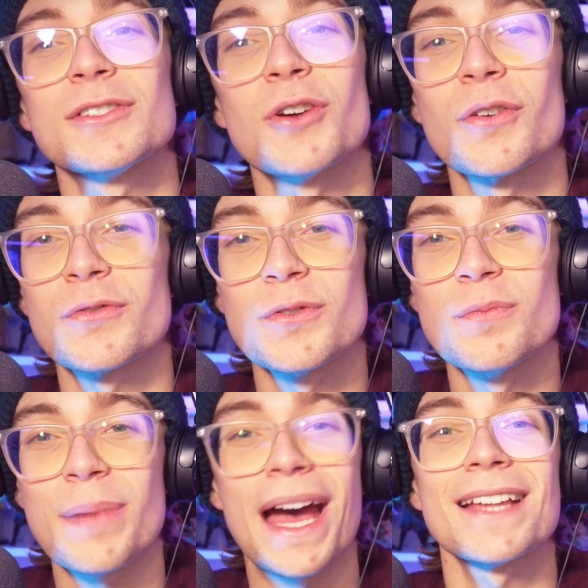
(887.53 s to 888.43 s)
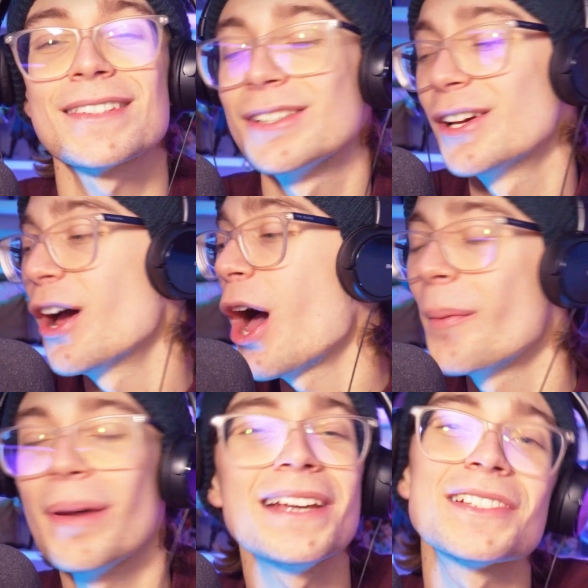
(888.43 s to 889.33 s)
has gone from bad
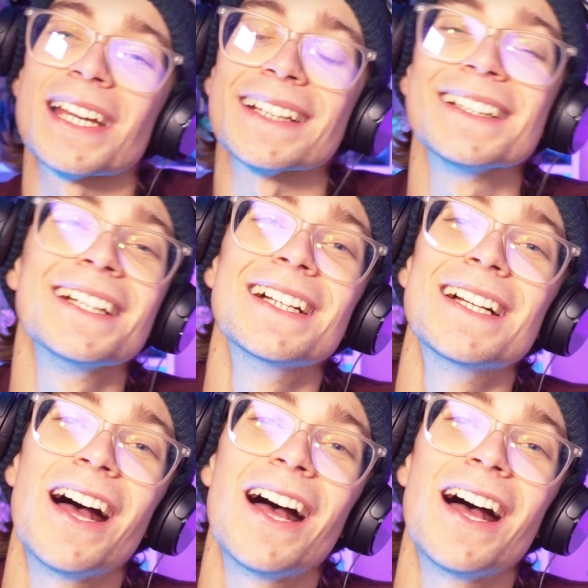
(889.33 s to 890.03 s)
to amazing.